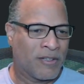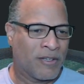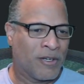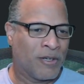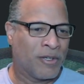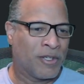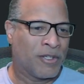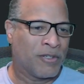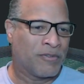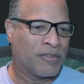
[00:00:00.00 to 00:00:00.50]

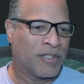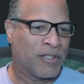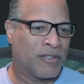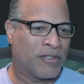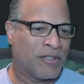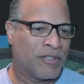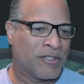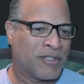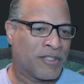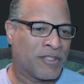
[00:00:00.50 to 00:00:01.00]
Oh, and over
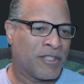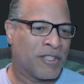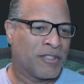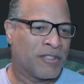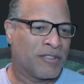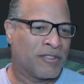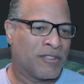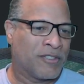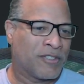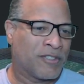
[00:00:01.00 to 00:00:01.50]
here,
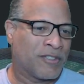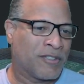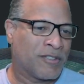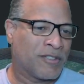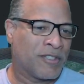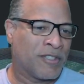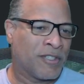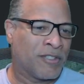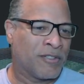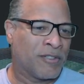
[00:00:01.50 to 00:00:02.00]
this is
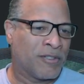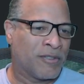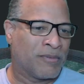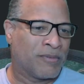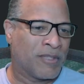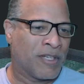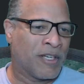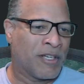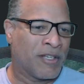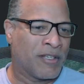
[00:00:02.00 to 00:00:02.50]
another
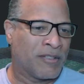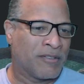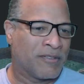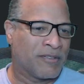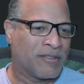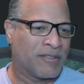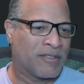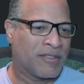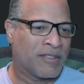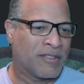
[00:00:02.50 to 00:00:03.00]

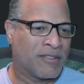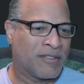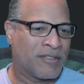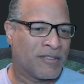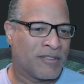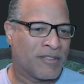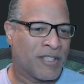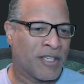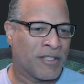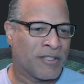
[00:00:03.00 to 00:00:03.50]

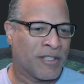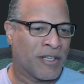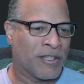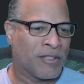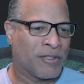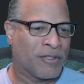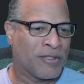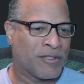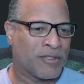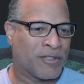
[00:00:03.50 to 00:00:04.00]

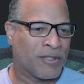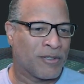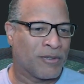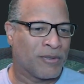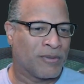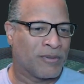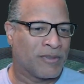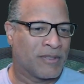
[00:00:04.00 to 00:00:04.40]
$10. So